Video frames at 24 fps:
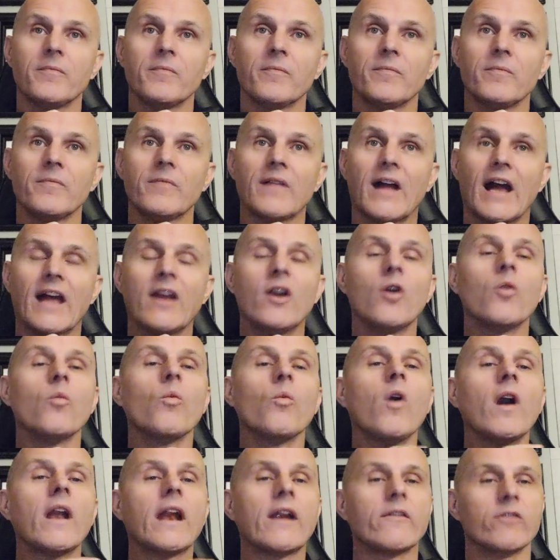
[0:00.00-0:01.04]
I don't
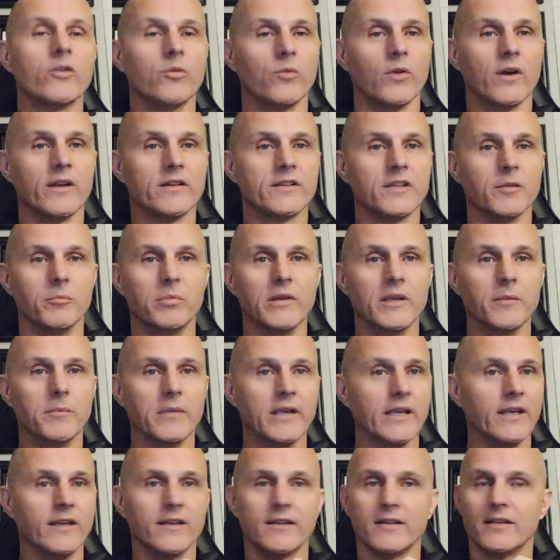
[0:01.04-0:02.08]
want everyone to be
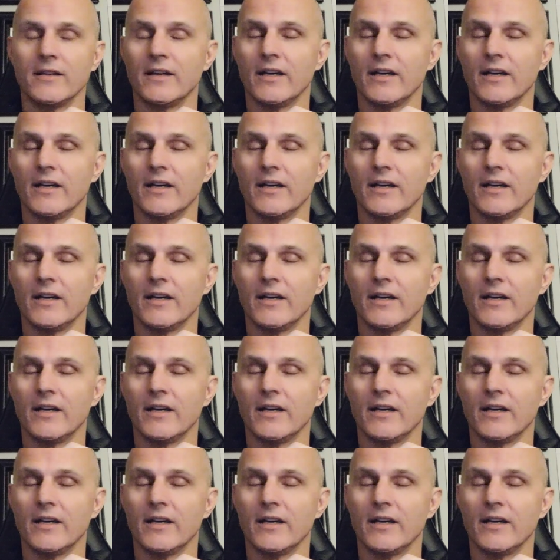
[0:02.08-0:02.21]
me.